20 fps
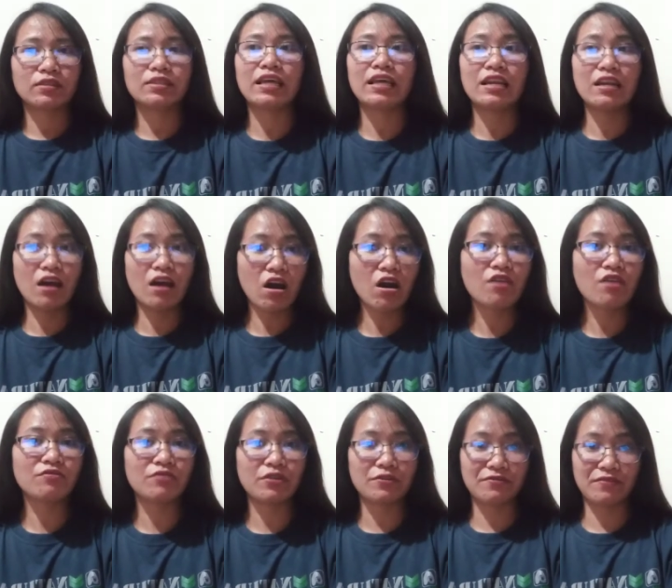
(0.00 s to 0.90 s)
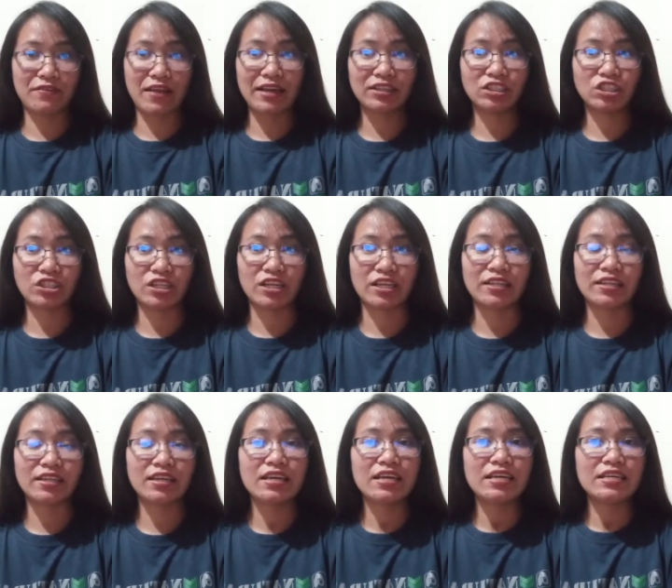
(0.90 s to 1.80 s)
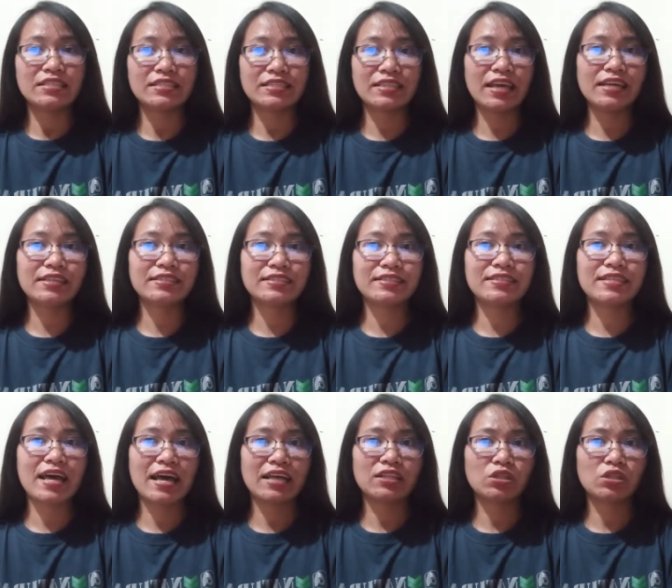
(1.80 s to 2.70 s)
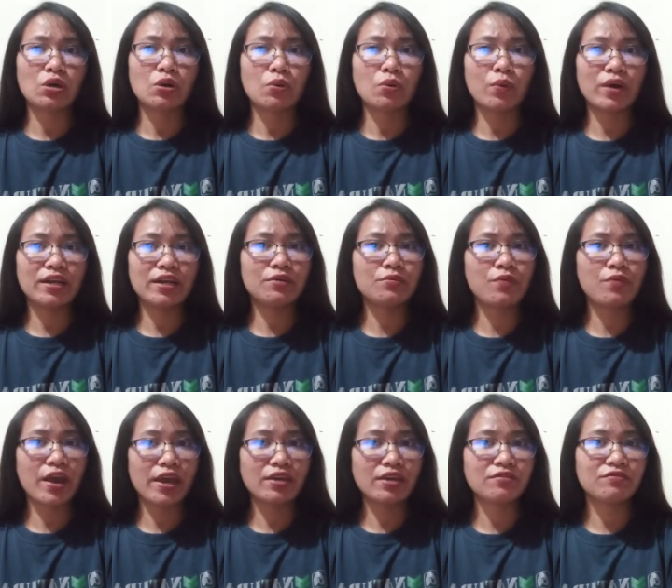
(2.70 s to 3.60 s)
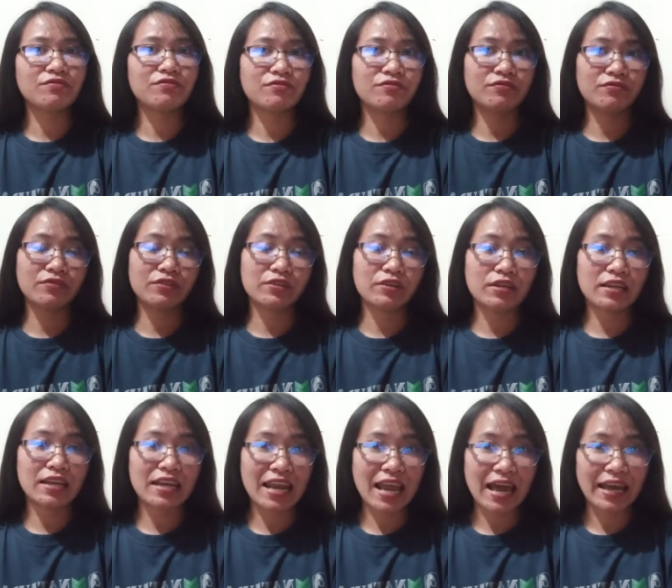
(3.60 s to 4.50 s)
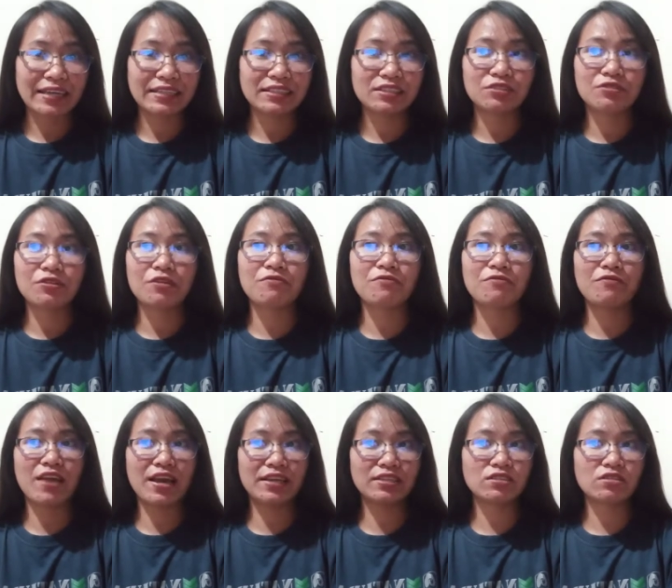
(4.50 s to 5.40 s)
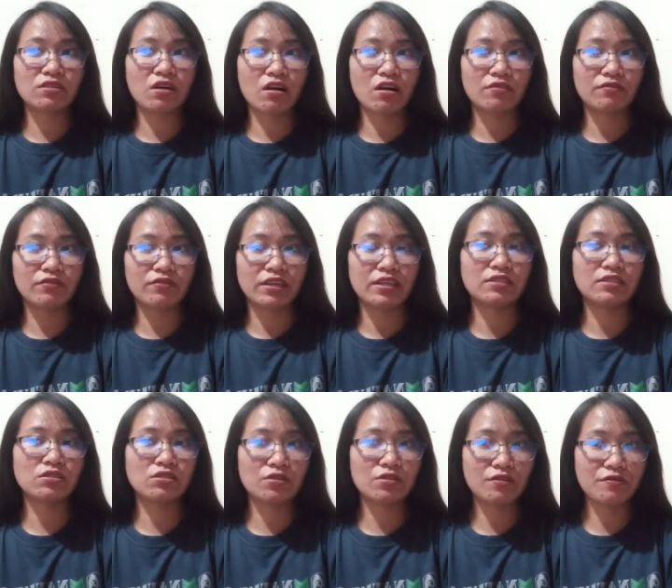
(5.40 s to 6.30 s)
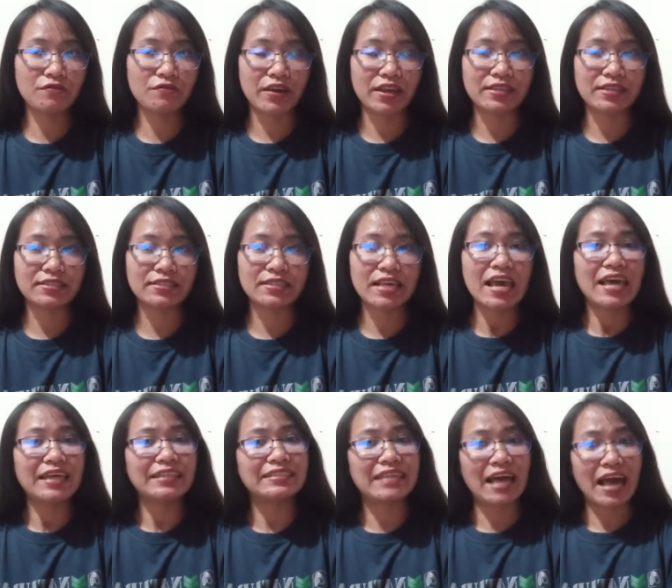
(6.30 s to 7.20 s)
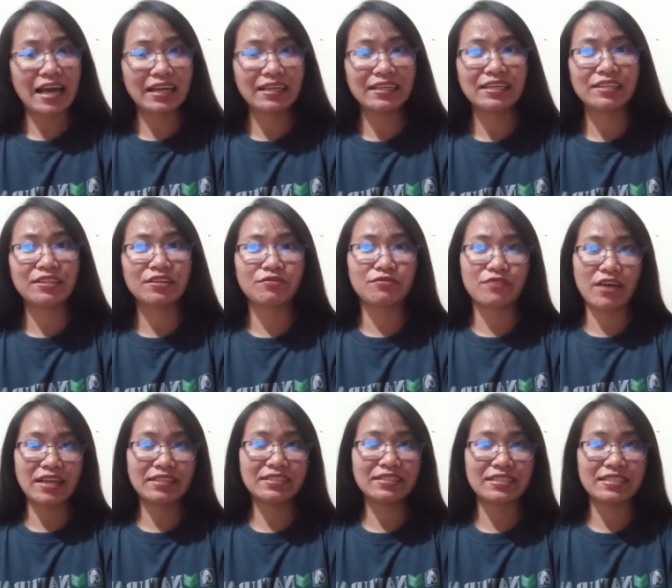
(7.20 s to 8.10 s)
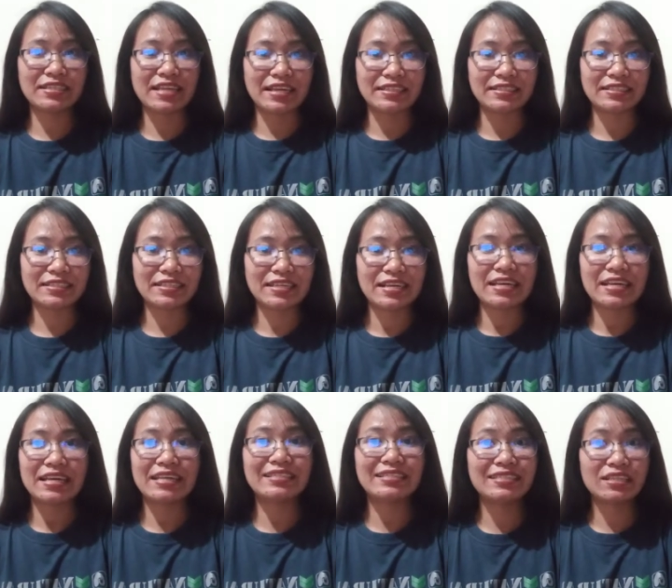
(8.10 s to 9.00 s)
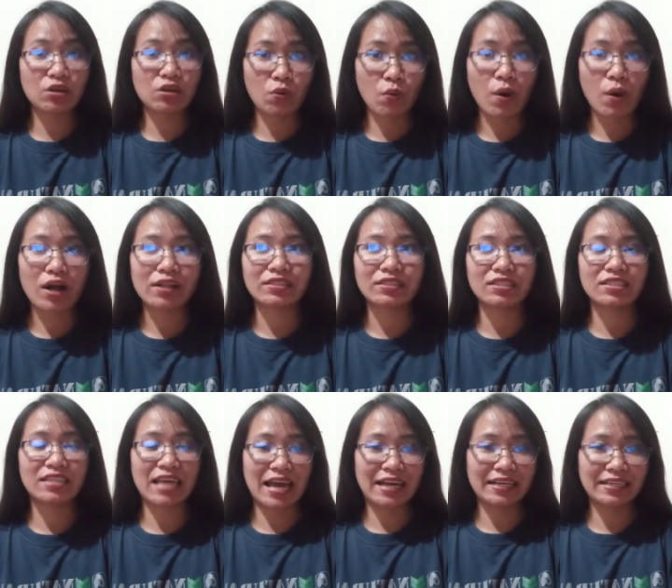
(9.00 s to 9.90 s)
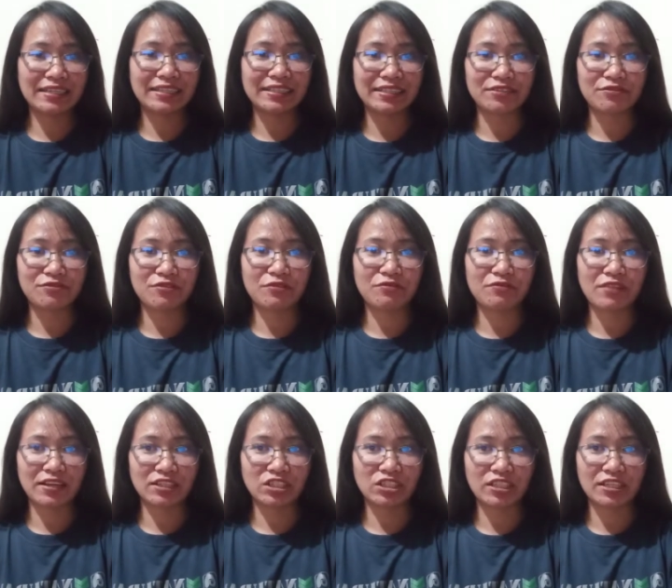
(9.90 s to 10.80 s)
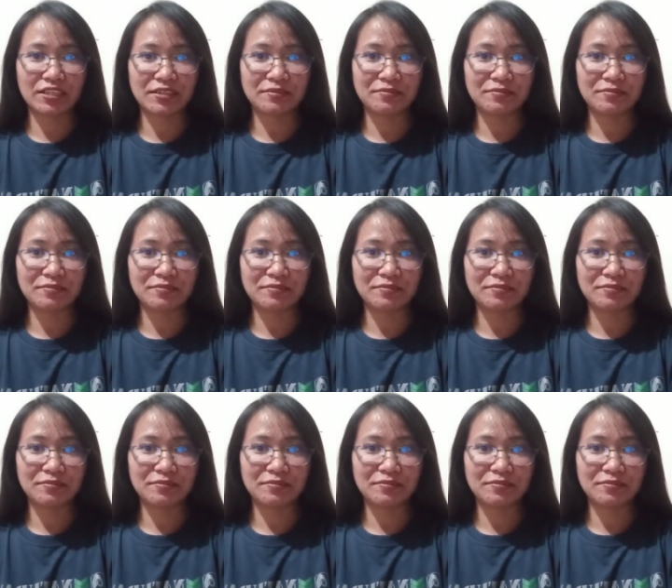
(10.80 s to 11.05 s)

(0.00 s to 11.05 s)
The law of reflection states that when a ray of light reflects off a surface, the angle of incidence is equal to the angle of reflection.